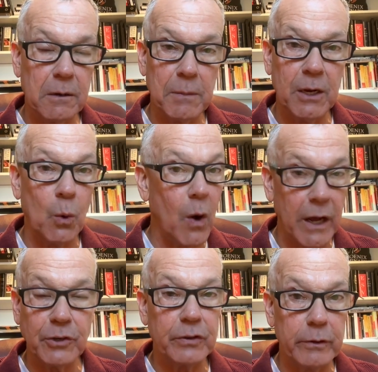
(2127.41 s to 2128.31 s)
to me to
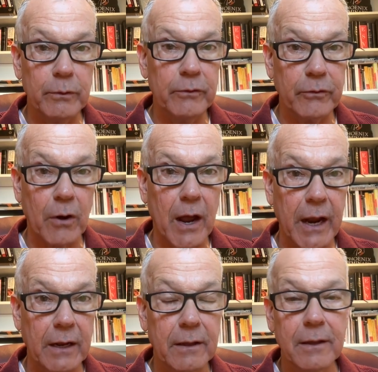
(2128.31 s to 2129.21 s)
watch students try.